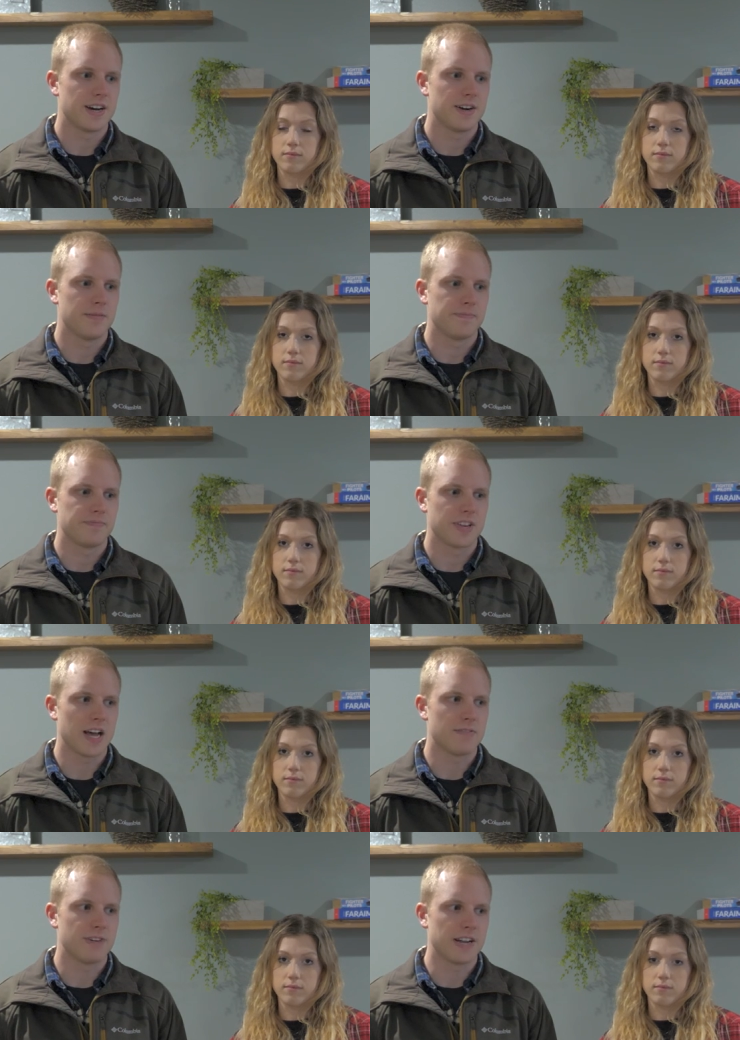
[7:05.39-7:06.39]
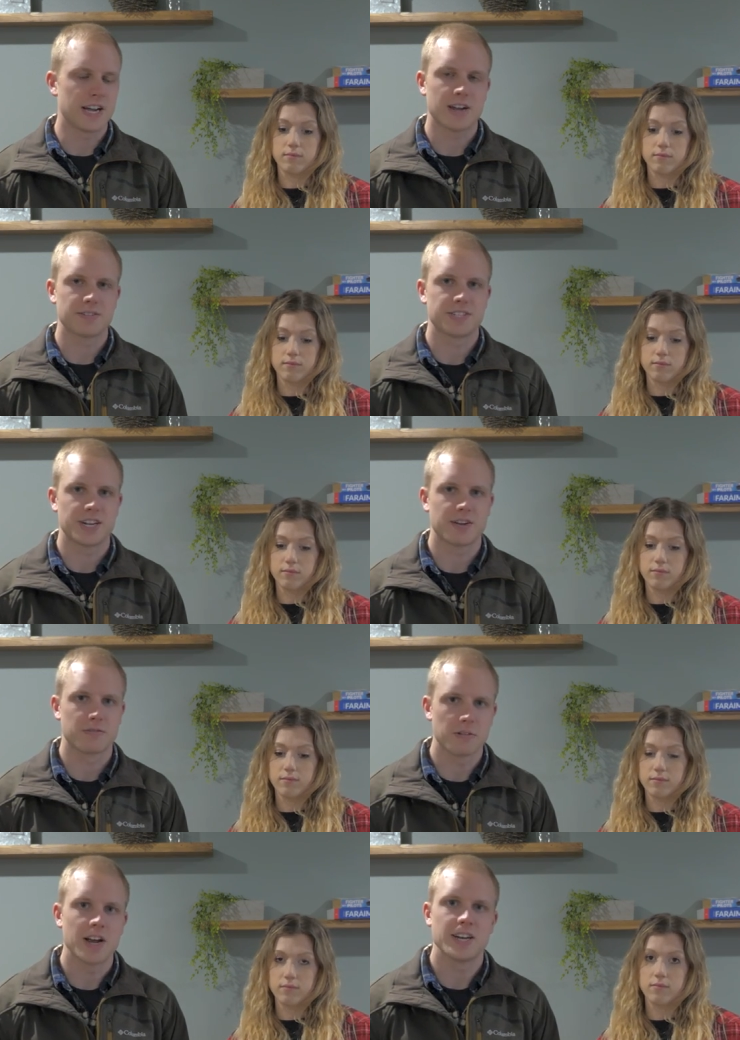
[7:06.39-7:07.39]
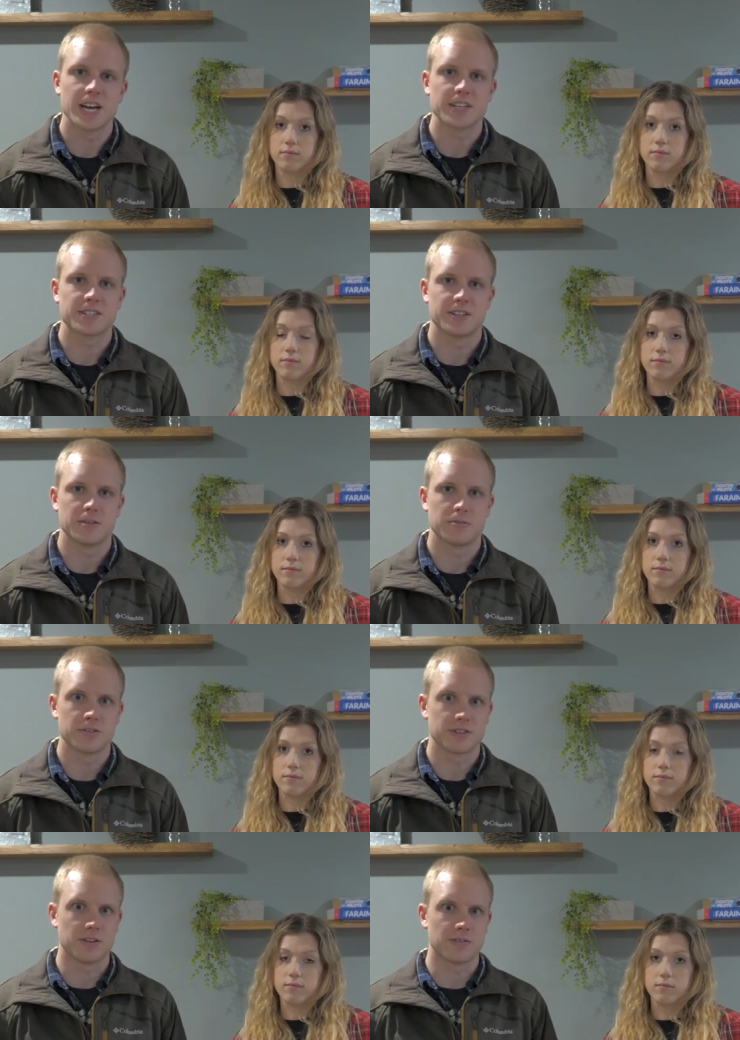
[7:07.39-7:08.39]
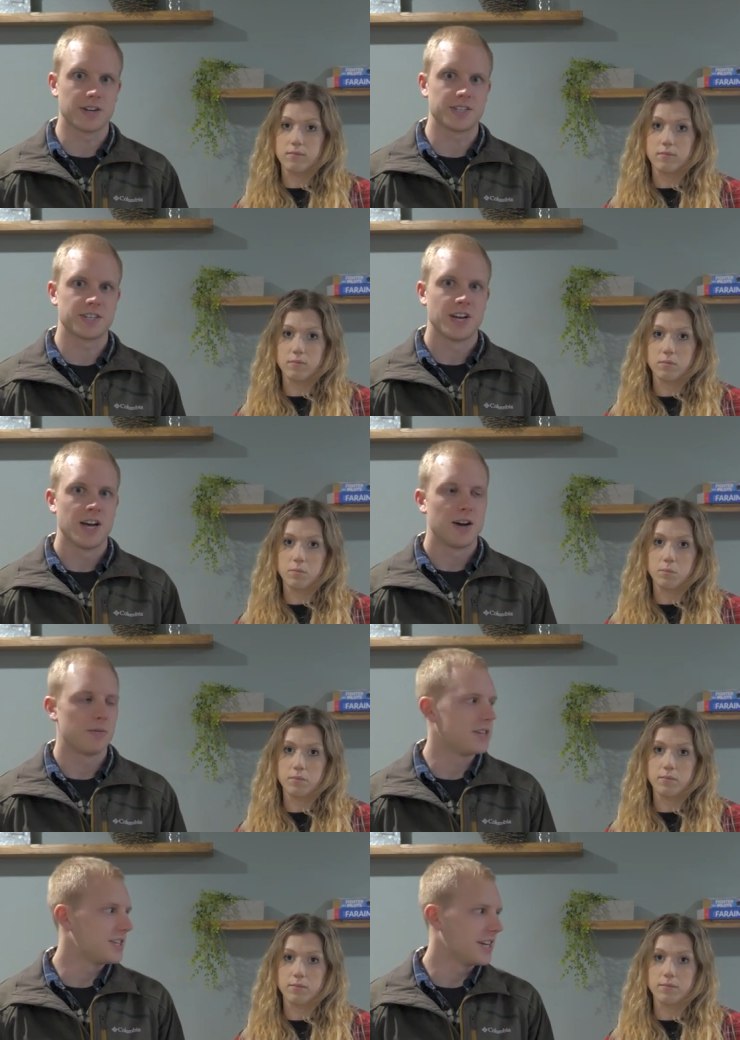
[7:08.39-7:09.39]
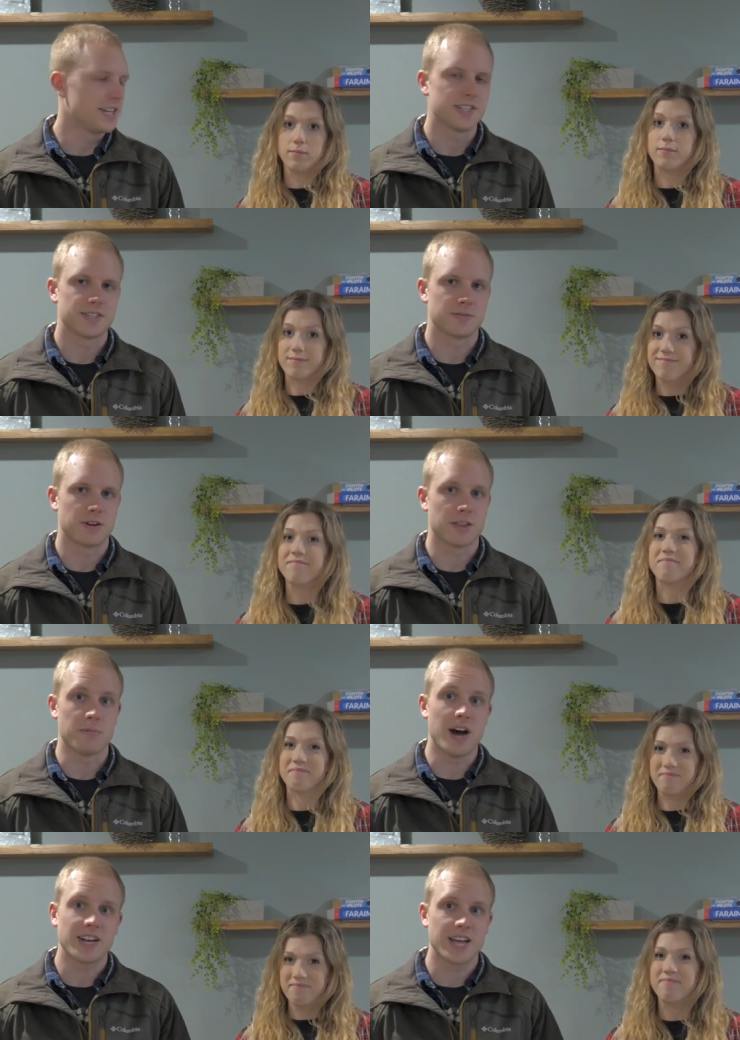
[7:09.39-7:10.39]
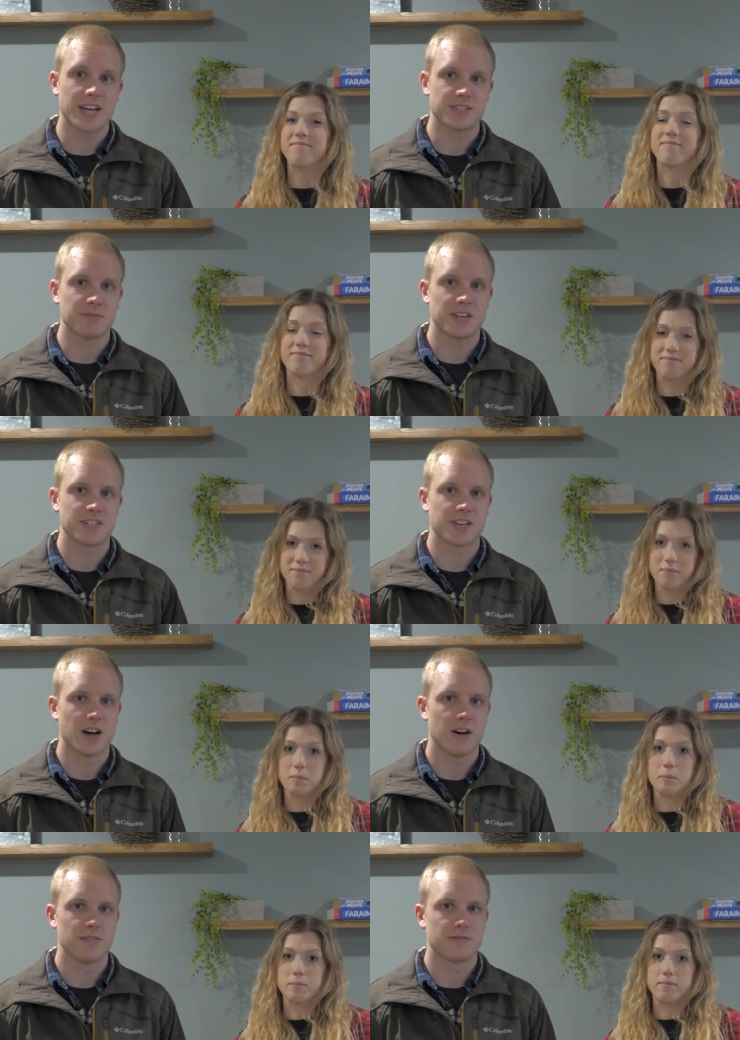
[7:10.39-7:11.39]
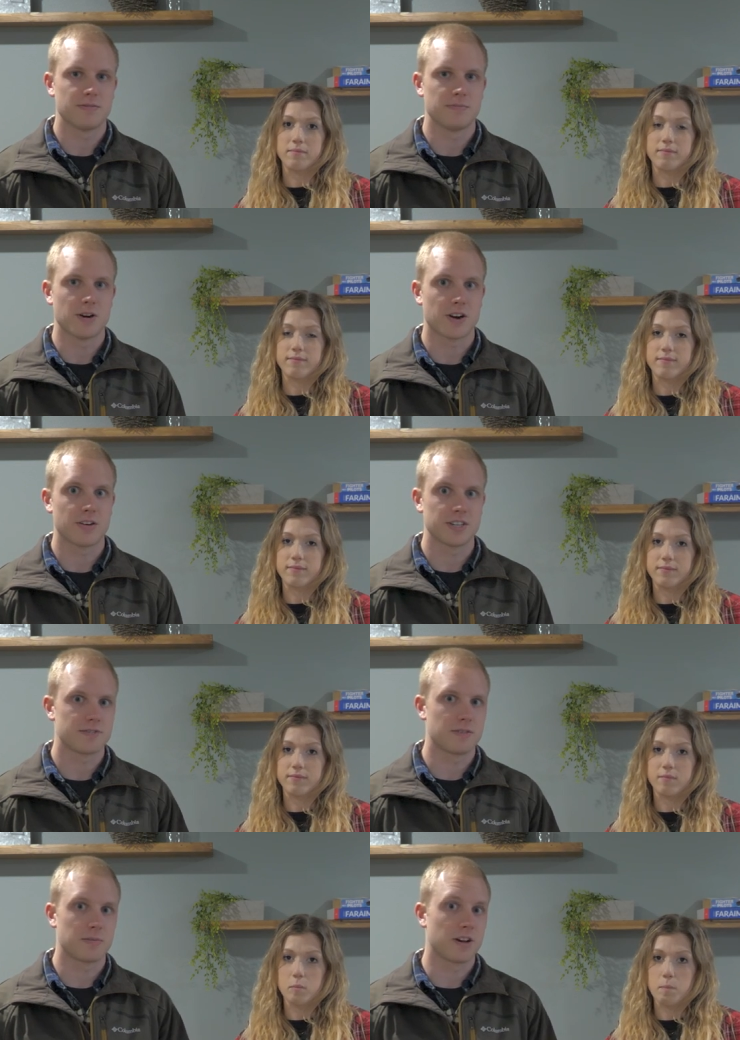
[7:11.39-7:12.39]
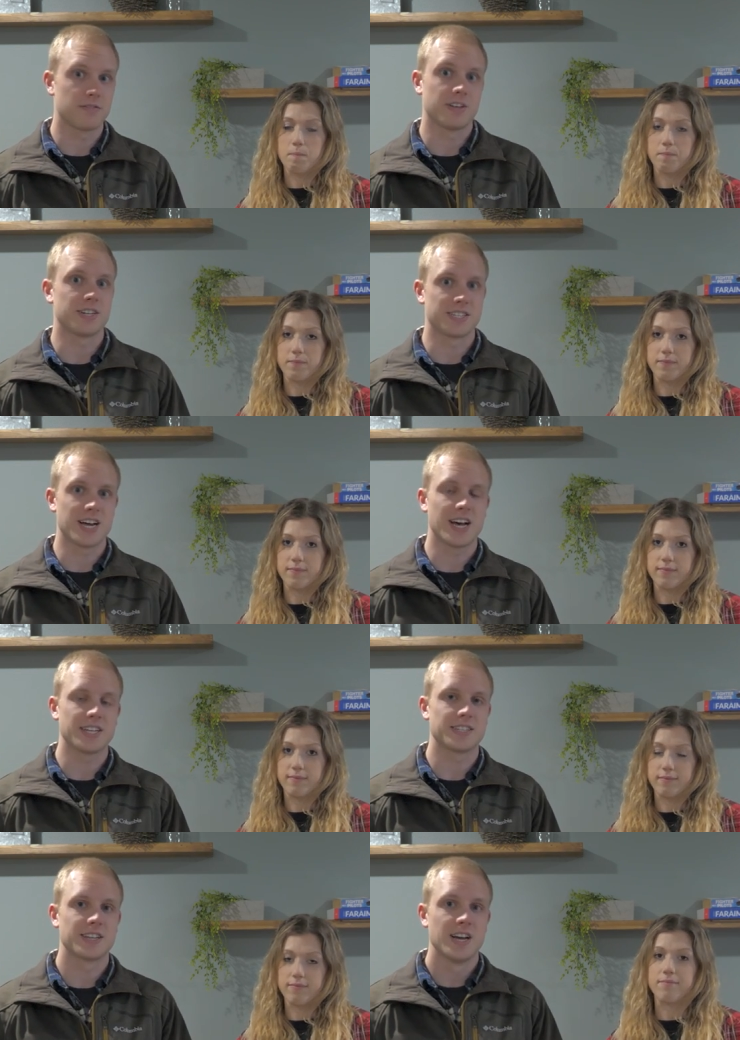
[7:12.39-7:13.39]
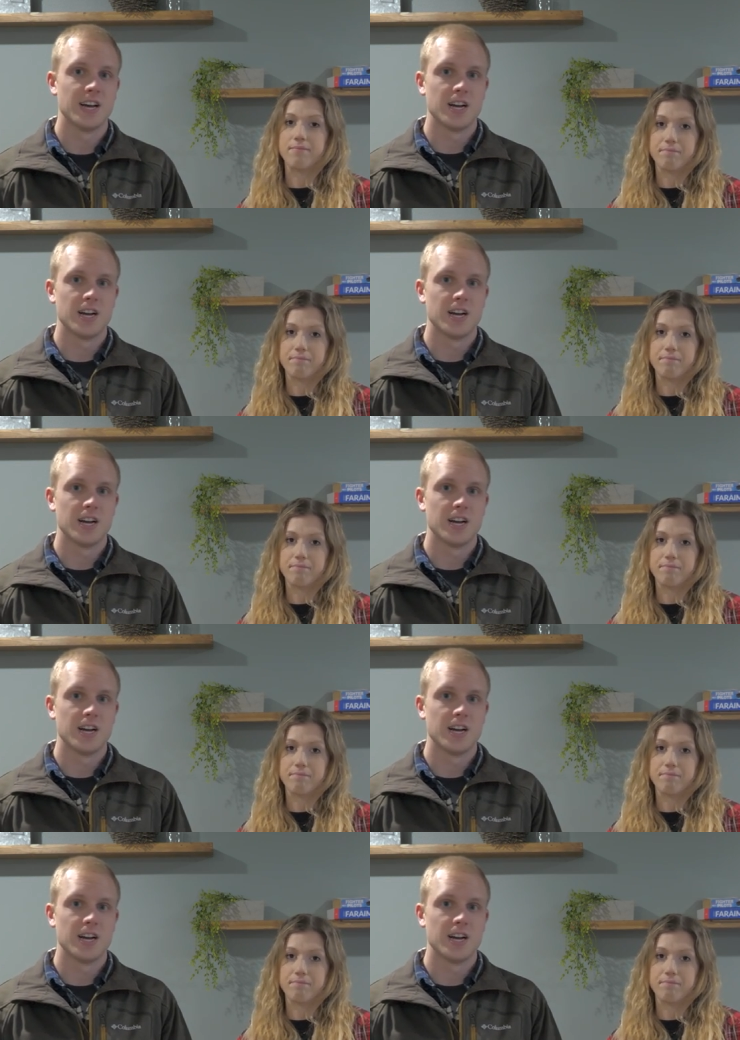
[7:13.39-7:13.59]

Speaker 1: uh, yeah, found out I was sitting right next to Bruce Ulrich, which is one of the podcast mates of Mark, Chris from Gunflint Designs,